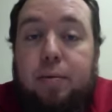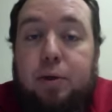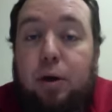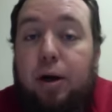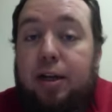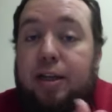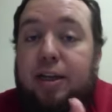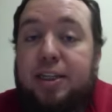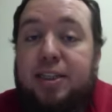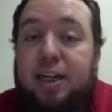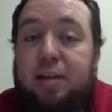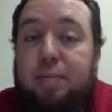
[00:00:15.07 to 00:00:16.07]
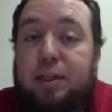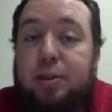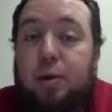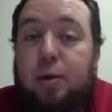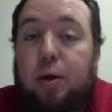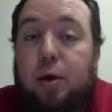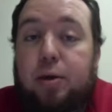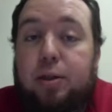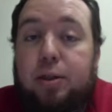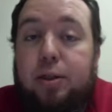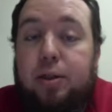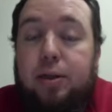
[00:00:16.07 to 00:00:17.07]
I'm sorry that it's taken me so long
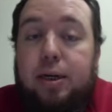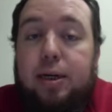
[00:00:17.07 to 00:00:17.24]
to